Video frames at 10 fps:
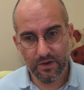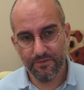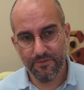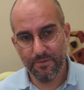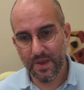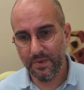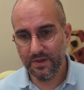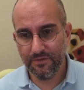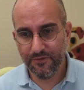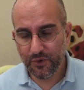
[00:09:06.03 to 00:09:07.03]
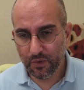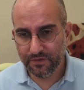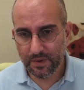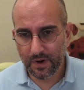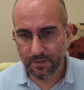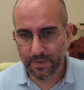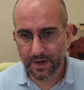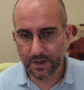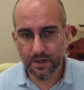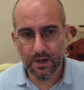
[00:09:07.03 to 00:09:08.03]
if maybe a few of them are
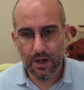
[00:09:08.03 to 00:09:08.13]
better.